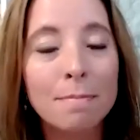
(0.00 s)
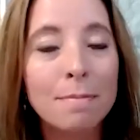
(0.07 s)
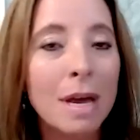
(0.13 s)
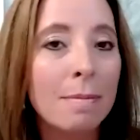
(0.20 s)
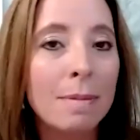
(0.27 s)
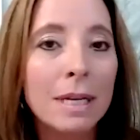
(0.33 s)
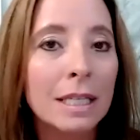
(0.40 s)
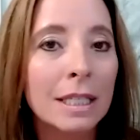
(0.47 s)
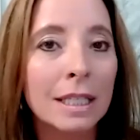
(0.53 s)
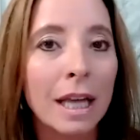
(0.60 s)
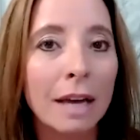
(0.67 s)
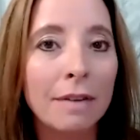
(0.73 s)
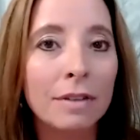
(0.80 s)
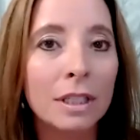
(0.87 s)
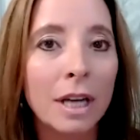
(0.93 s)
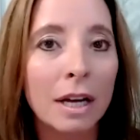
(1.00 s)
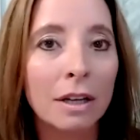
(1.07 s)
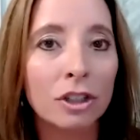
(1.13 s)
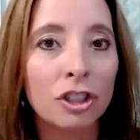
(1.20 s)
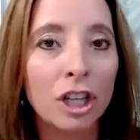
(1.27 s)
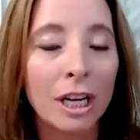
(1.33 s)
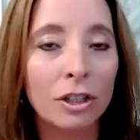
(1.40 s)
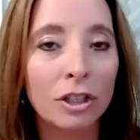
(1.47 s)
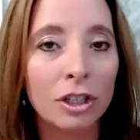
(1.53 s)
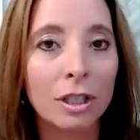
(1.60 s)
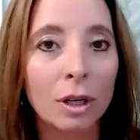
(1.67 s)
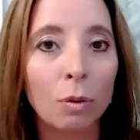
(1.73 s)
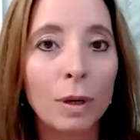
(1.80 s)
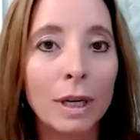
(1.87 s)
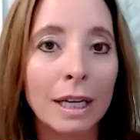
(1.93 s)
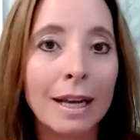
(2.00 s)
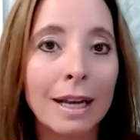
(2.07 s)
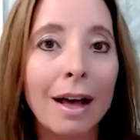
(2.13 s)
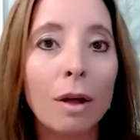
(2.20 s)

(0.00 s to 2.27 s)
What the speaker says: and maybe it's lifestyle changes that we can